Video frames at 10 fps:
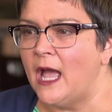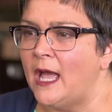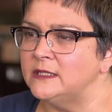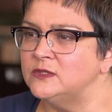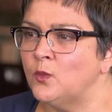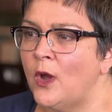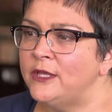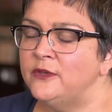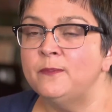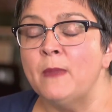And where
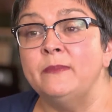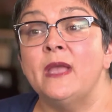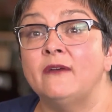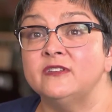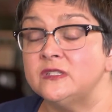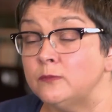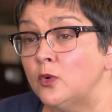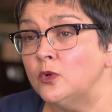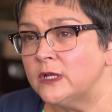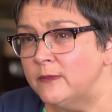you maybe have a
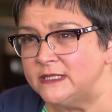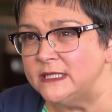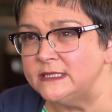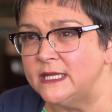small committed